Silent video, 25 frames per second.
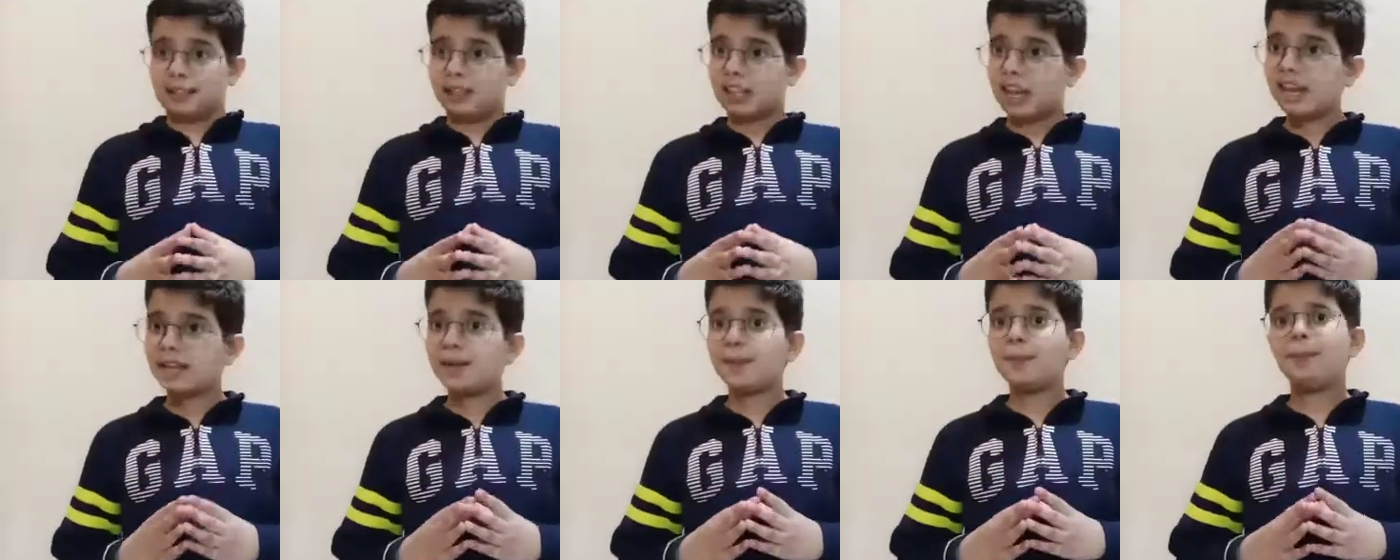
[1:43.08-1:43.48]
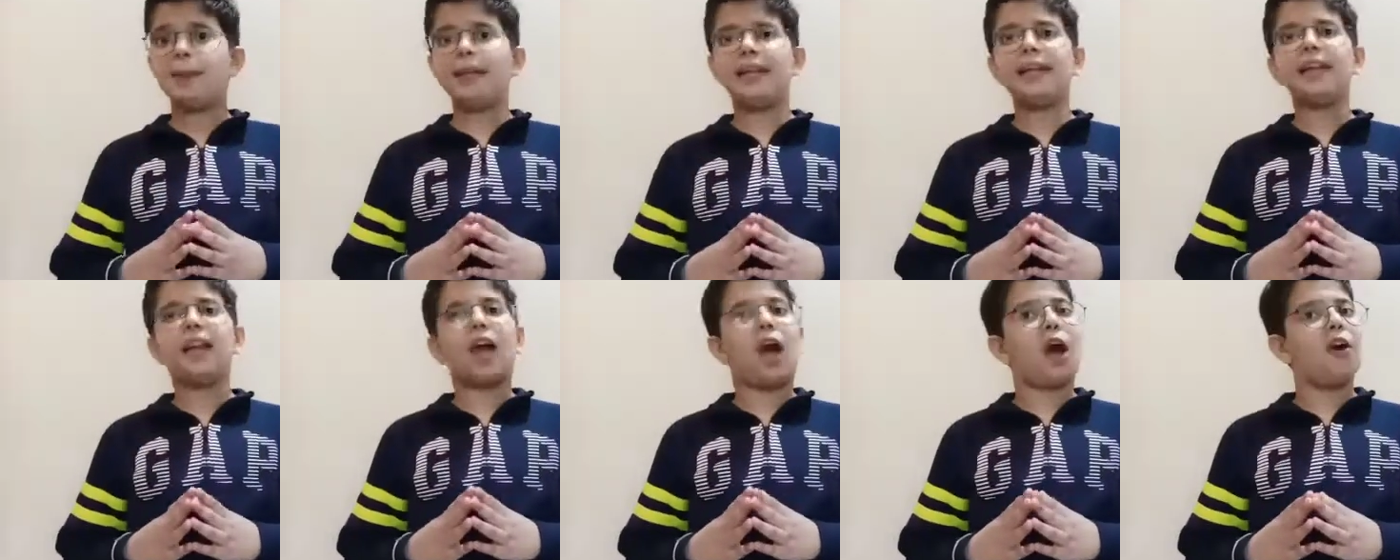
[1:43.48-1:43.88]
Let
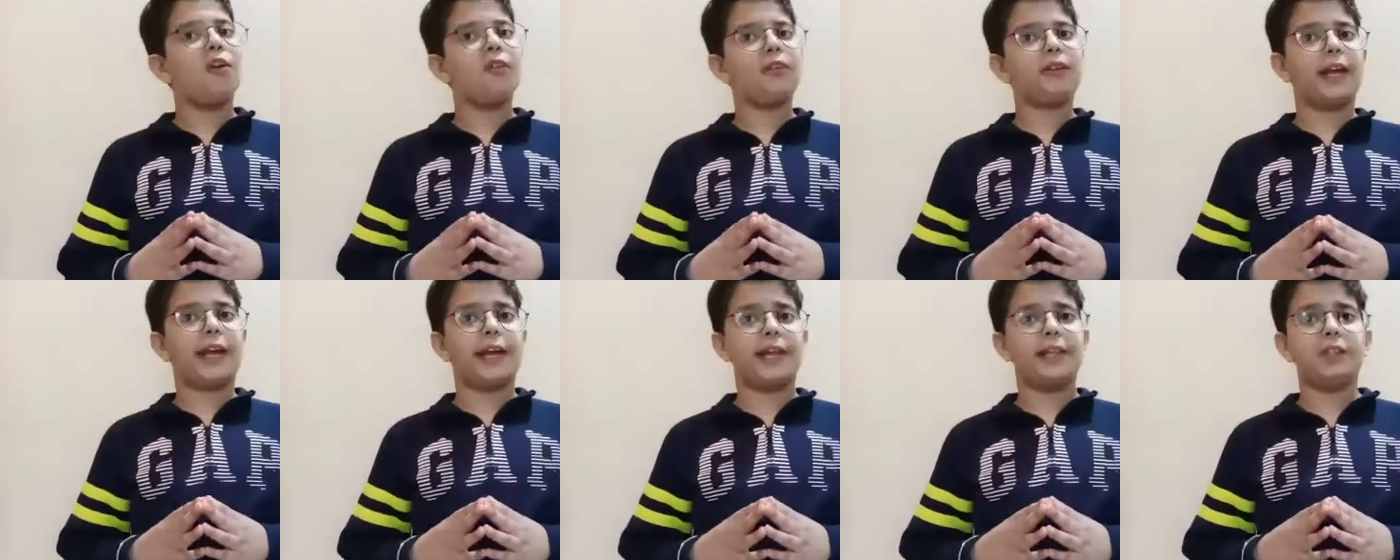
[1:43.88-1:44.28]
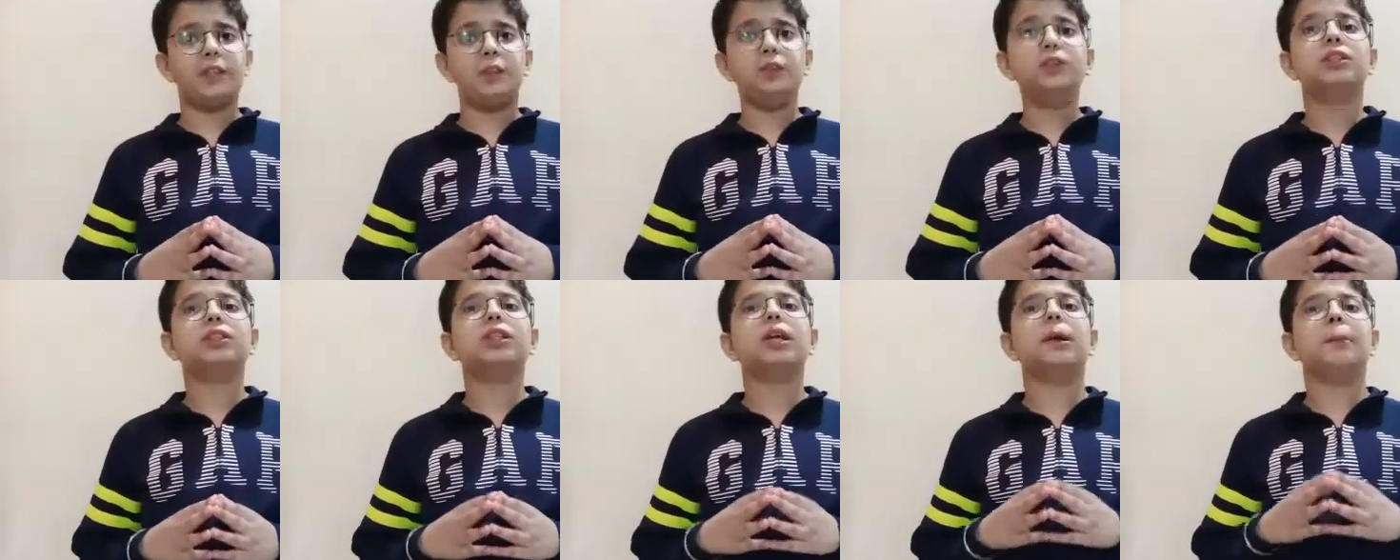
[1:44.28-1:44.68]
me now tell
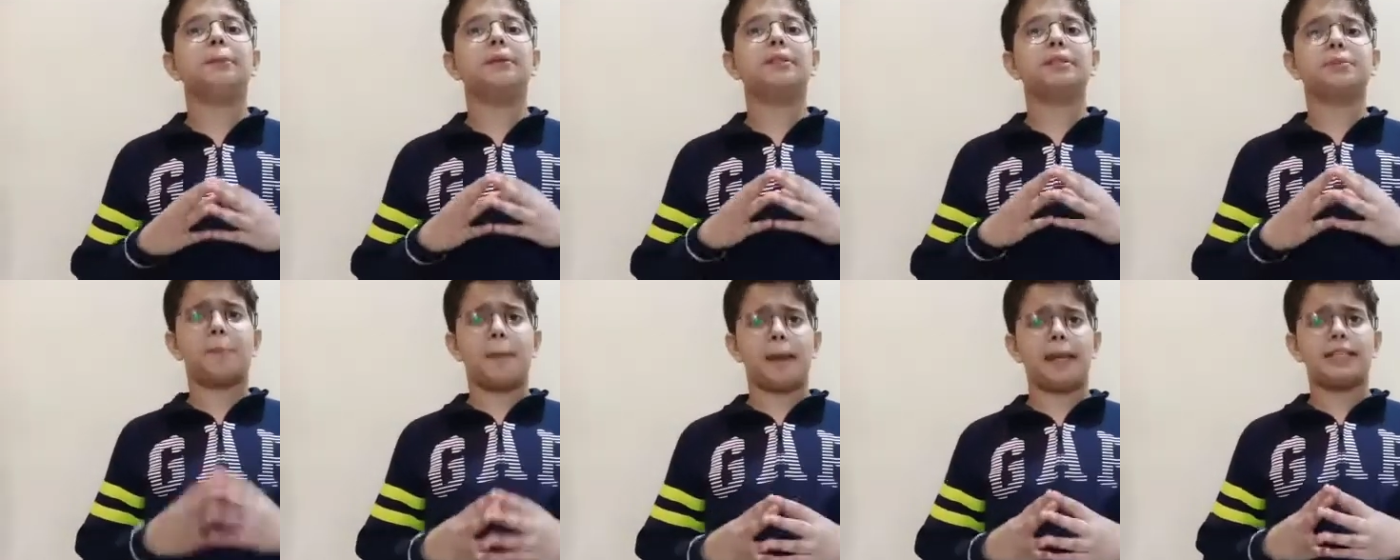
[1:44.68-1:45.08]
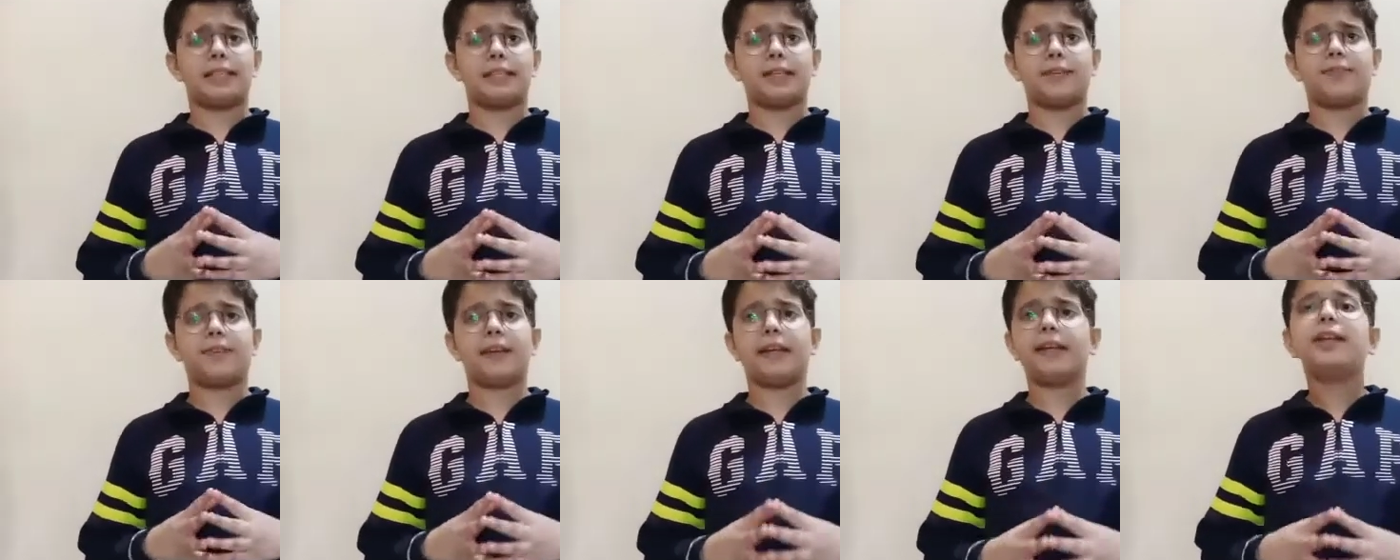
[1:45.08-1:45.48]
you some
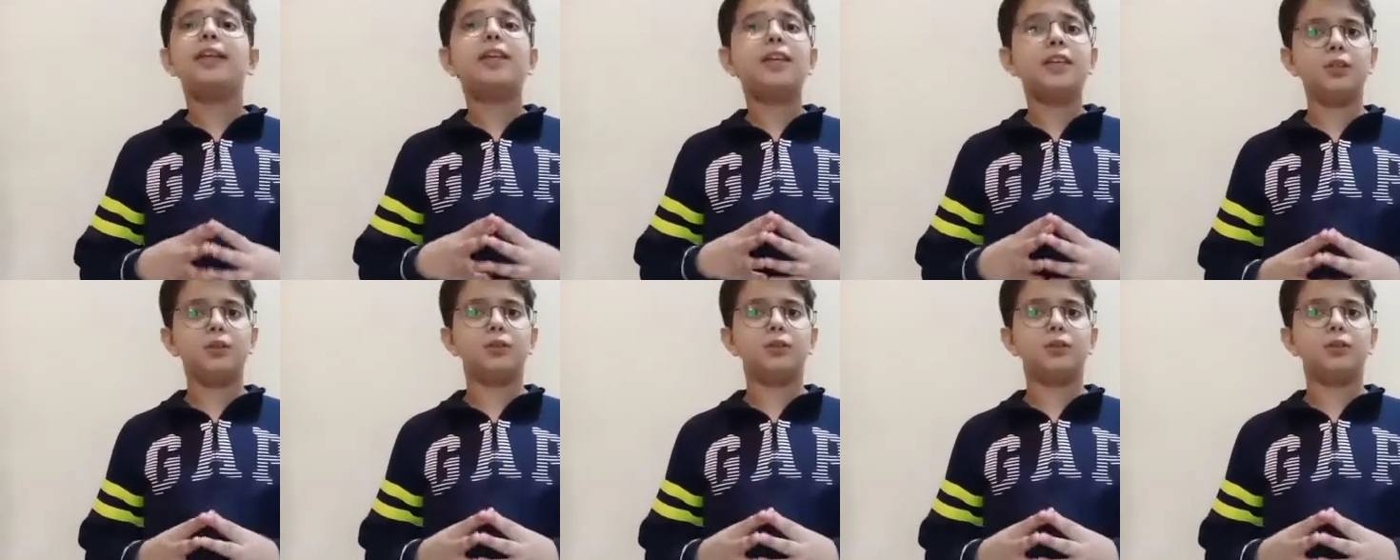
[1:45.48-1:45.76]
specific